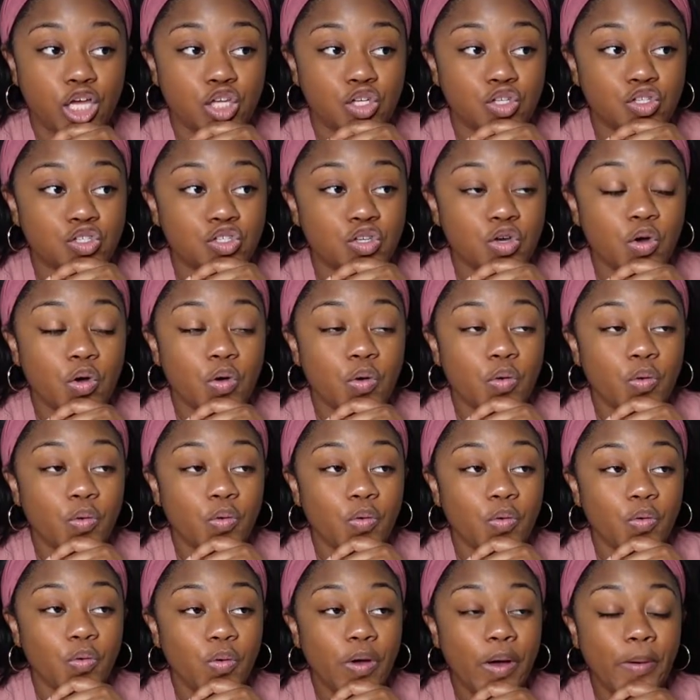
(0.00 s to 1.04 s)
So
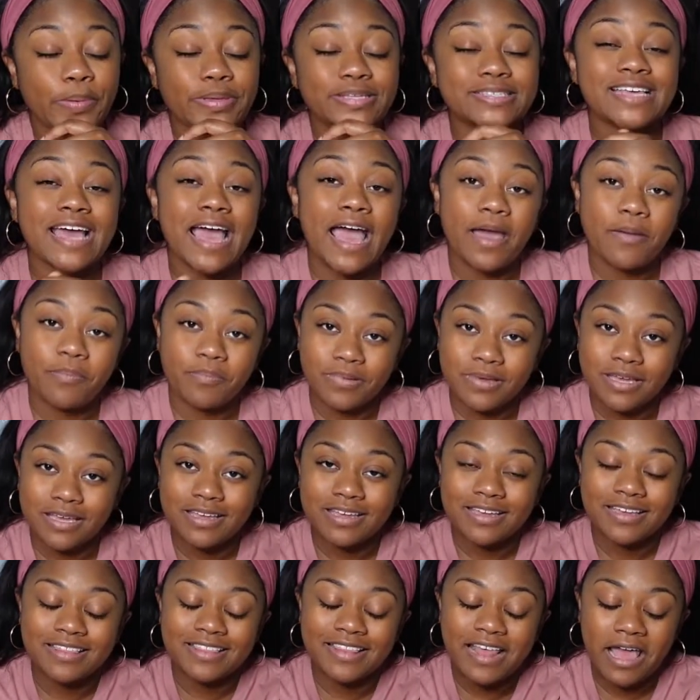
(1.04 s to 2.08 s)
I was happy
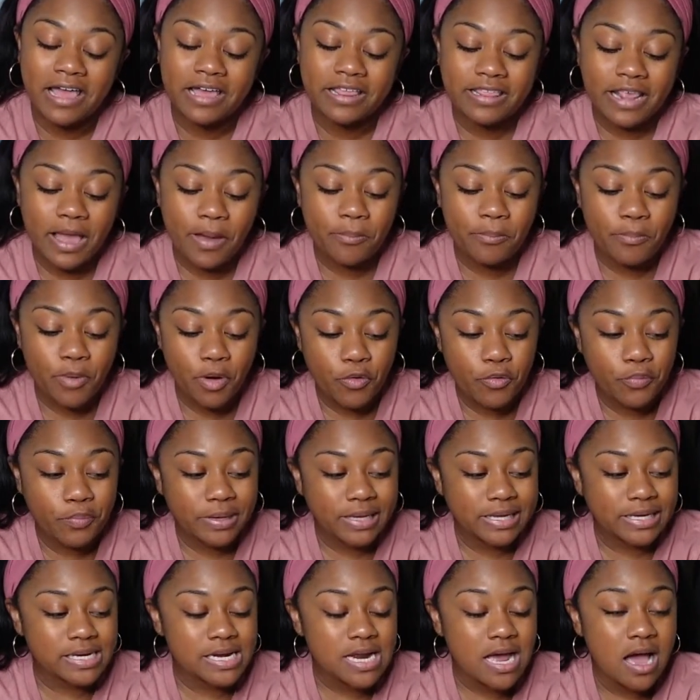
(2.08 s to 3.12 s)
in that
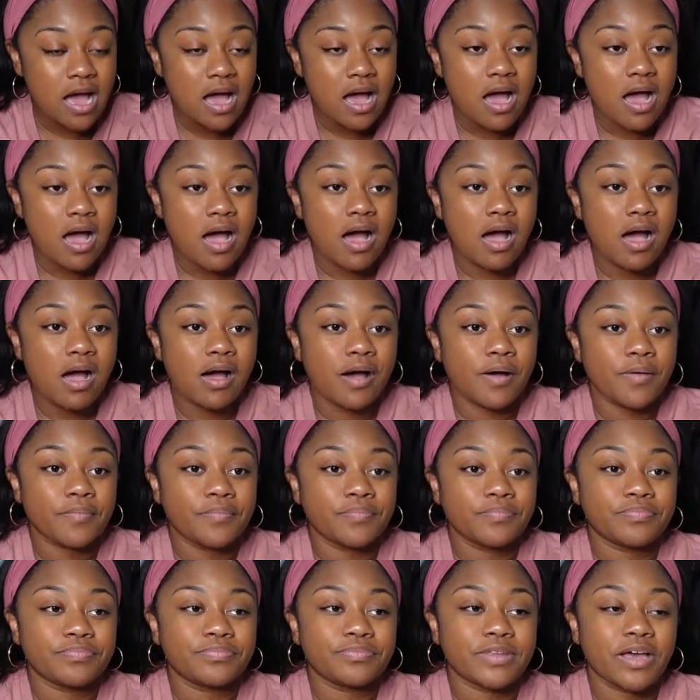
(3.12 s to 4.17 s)
moment.
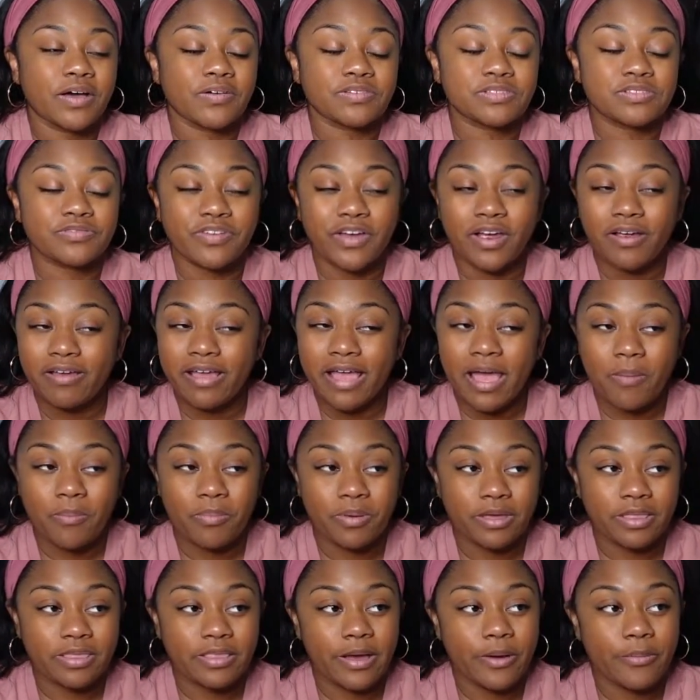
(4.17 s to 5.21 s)
I was very
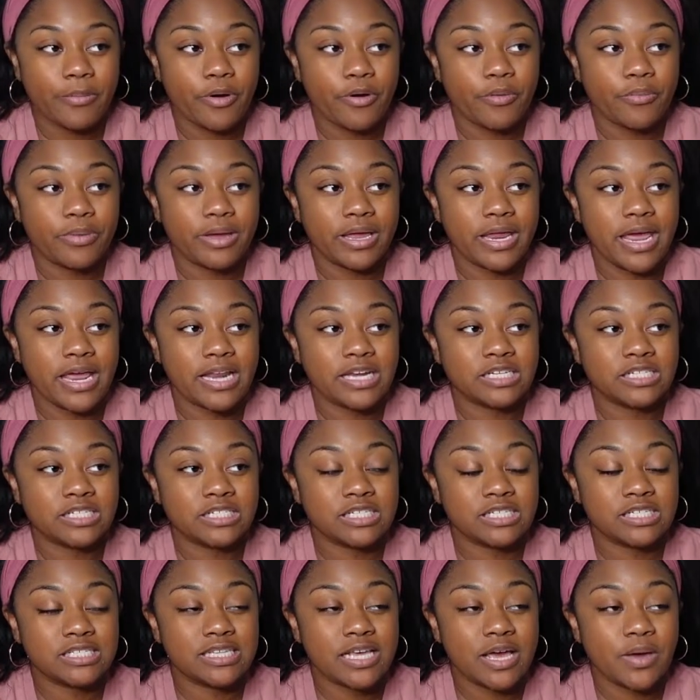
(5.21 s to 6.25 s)
happy in that moment. And
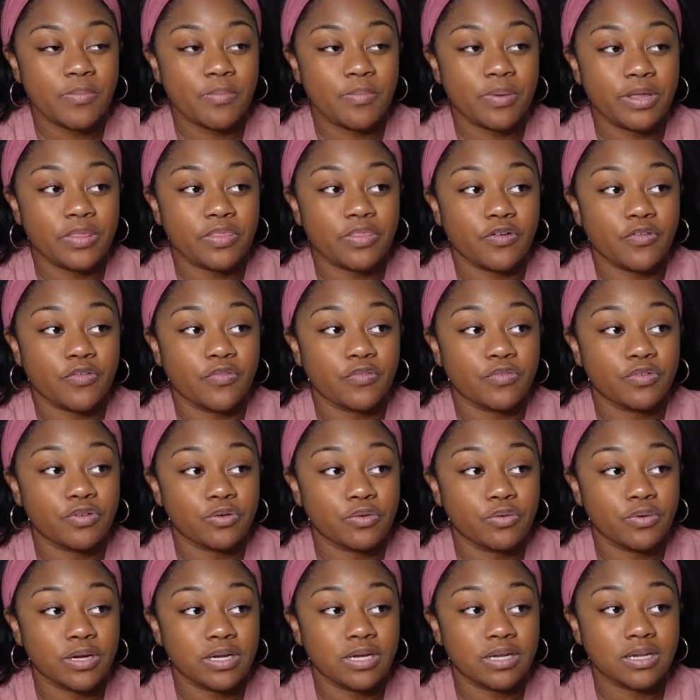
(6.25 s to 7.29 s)
she said, but the
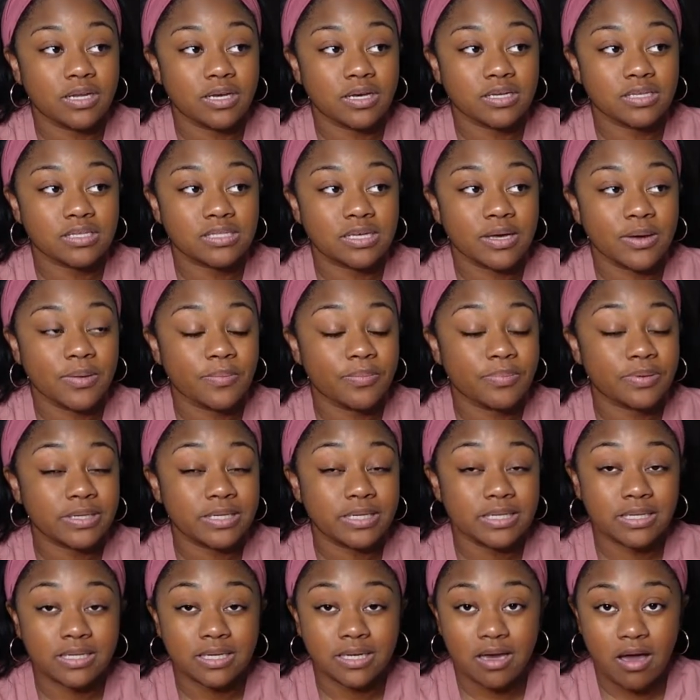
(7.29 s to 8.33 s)
fluid looks
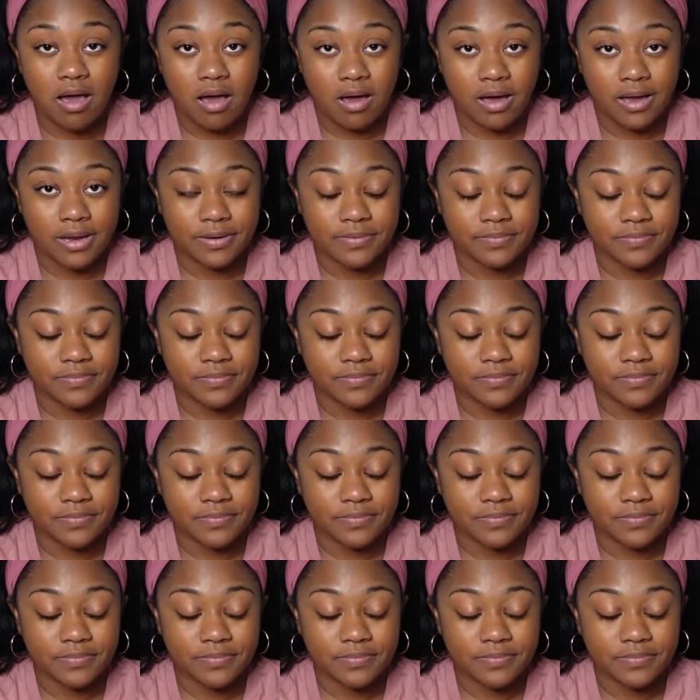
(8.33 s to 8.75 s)
completely gone.